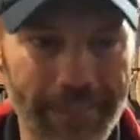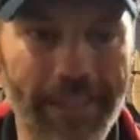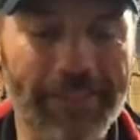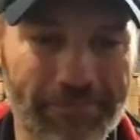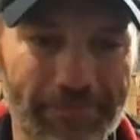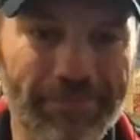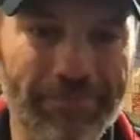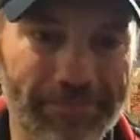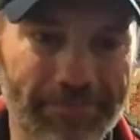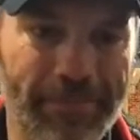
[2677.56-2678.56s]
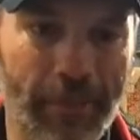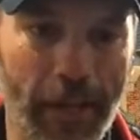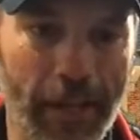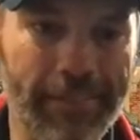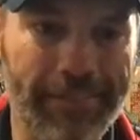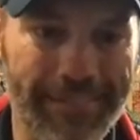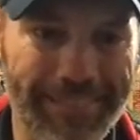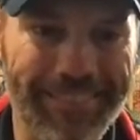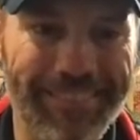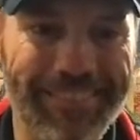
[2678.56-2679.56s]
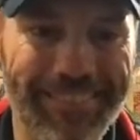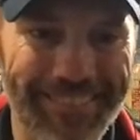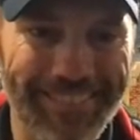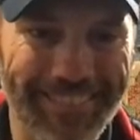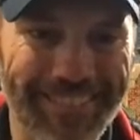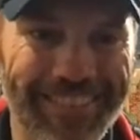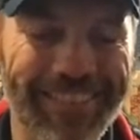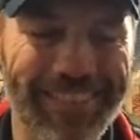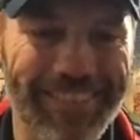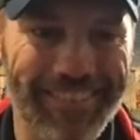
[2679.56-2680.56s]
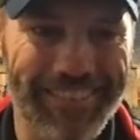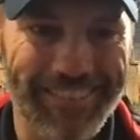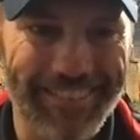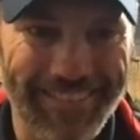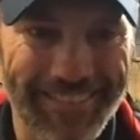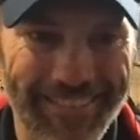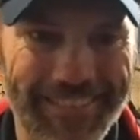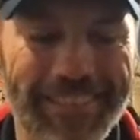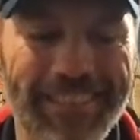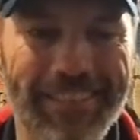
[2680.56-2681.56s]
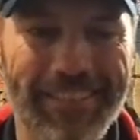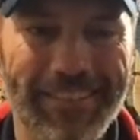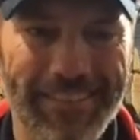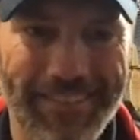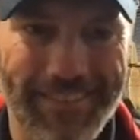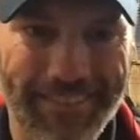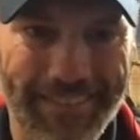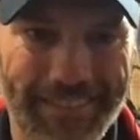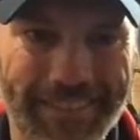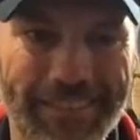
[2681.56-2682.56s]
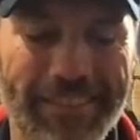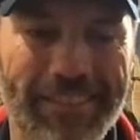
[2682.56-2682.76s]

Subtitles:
All day, every day. It's our first stop when we get to Walt Disney